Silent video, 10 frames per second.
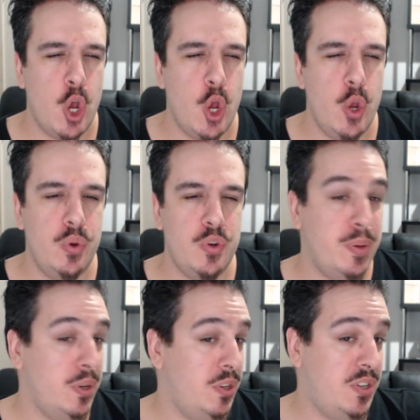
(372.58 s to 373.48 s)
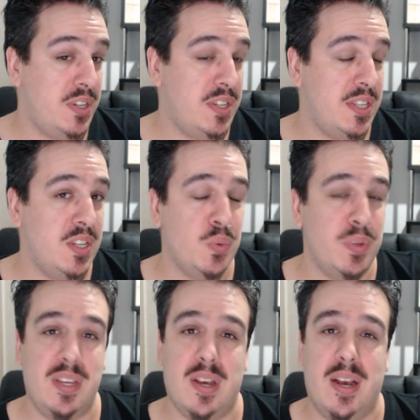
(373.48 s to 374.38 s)
don't purchase this
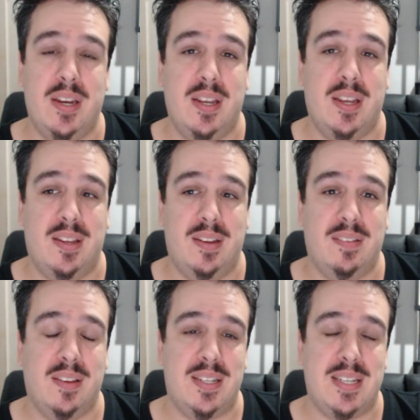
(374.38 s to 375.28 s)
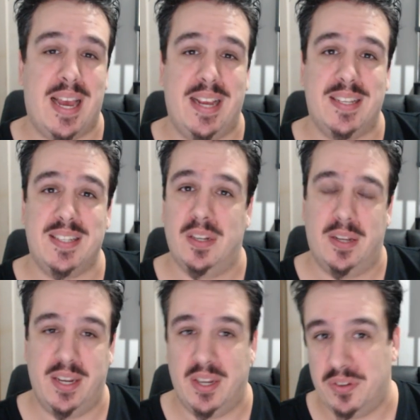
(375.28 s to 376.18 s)
with the idea that it's gonna taste
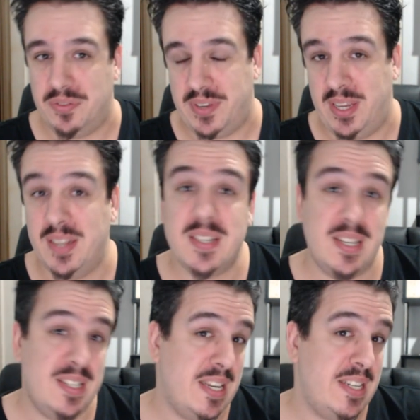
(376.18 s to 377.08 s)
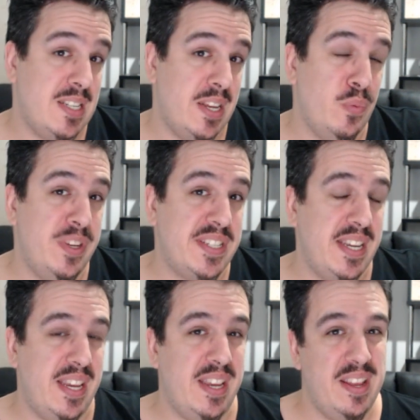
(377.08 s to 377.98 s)
like coffee. It's gonna taste like
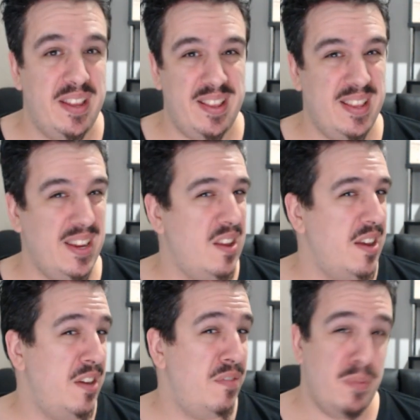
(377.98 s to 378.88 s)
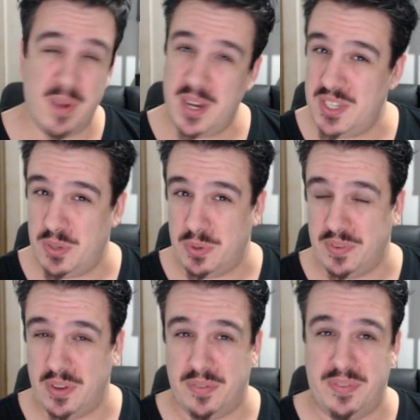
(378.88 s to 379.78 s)
whiskey. That kind of reminds you
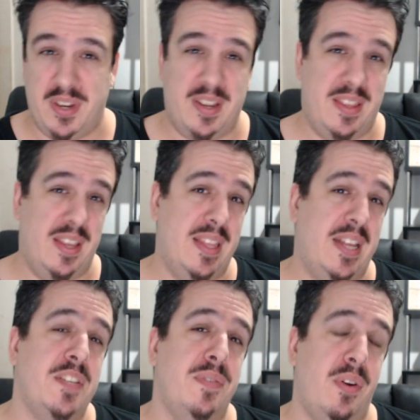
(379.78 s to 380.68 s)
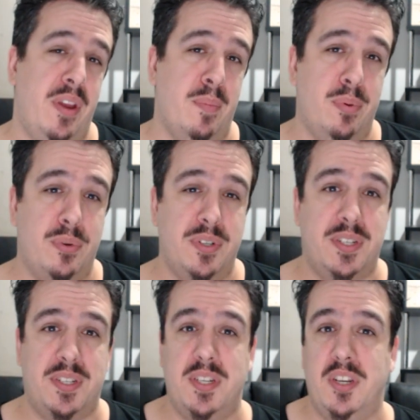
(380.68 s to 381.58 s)
of coffee, and I think that's a very
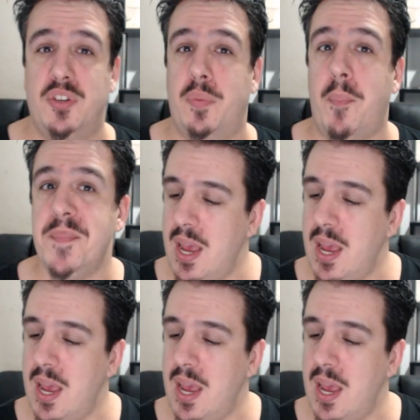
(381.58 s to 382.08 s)
important distinction.